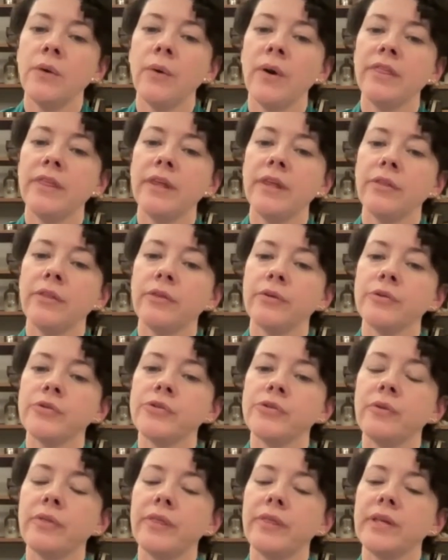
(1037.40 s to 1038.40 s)
I think that there
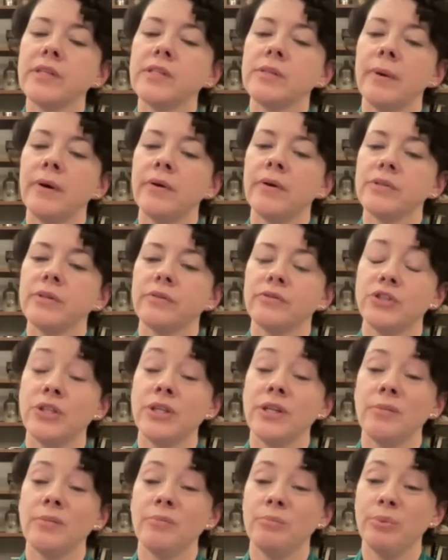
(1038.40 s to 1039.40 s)
are certain things about herself she
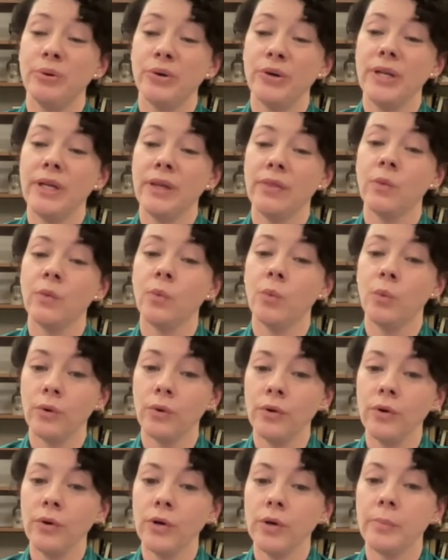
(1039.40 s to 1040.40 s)
didn't put in the
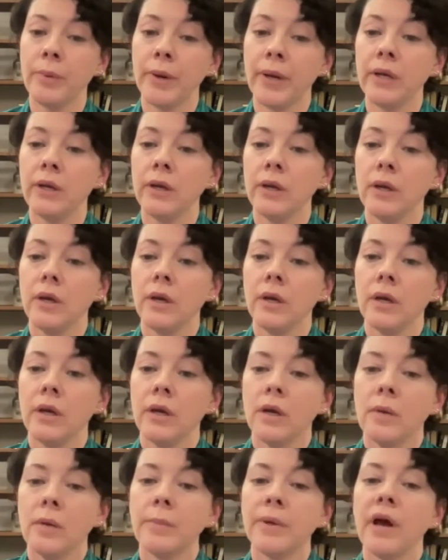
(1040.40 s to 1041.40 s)
work, but
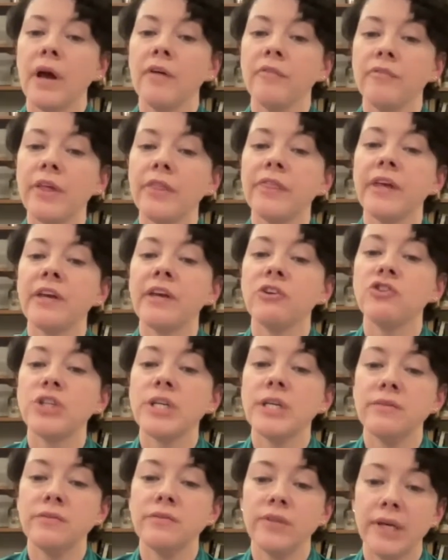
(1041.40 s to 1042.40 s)
of the things
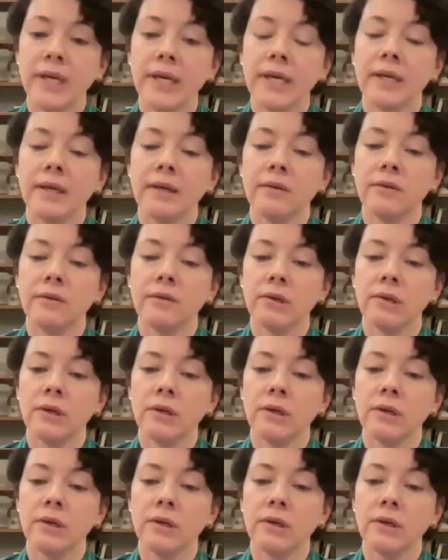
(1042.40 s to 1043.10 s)
she did,